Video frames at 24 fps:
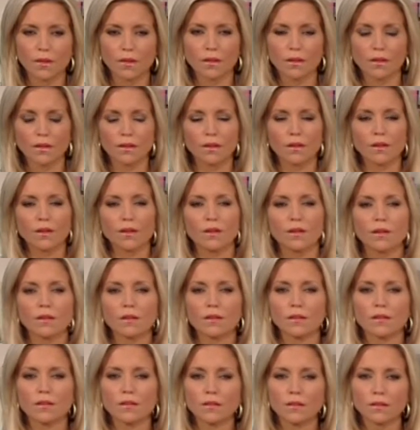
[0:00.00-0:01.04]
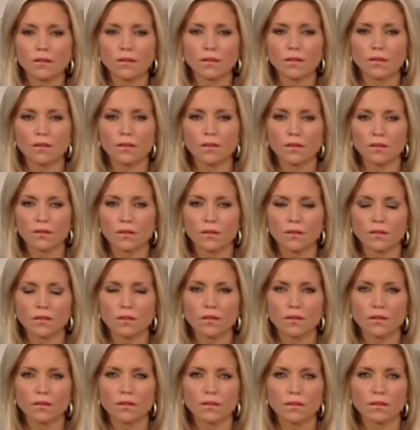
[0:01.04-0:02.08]

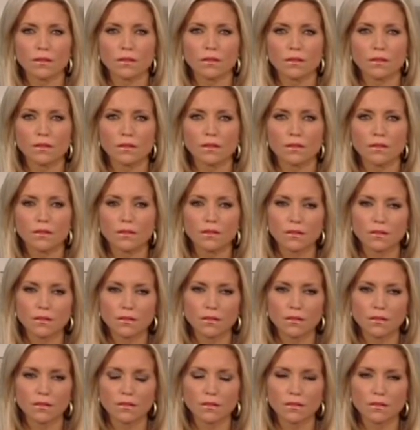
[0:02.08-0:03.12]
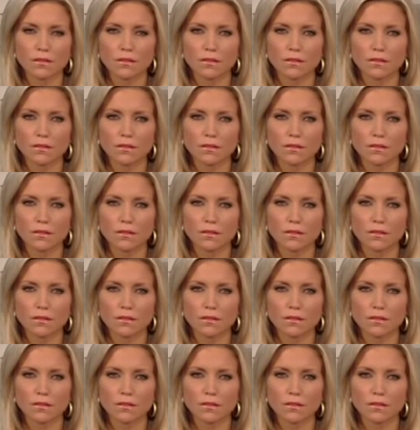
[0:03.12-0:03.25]
[no speech]